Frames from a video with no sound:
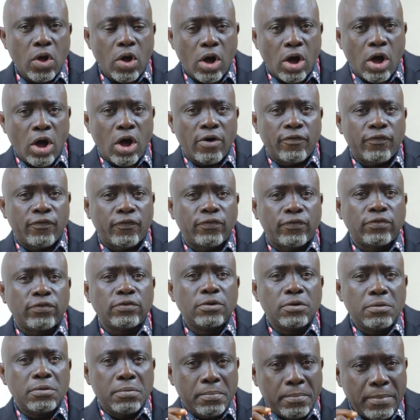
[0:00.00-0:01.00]
of
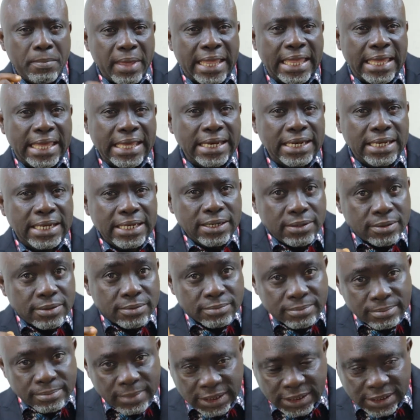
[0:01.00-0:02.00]
making
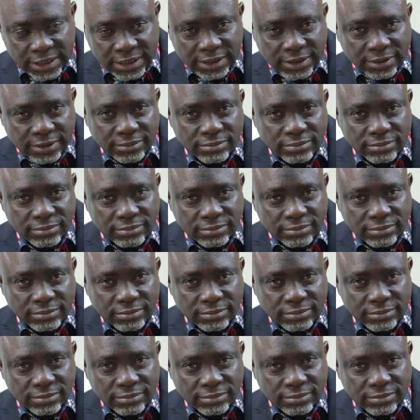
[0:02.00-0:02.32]
money,